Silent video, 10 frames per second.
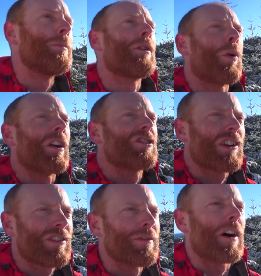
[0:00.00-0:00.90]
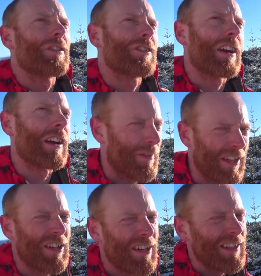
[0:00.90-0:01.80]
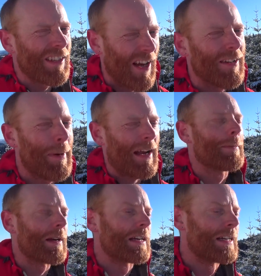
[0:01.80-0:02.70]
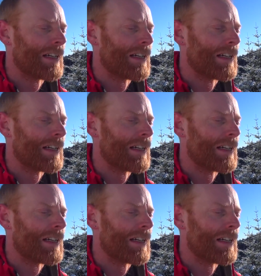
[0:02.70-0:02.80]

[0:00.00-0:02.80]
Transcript: you'd be quite justified in saying, I think you need to cut it back a bit.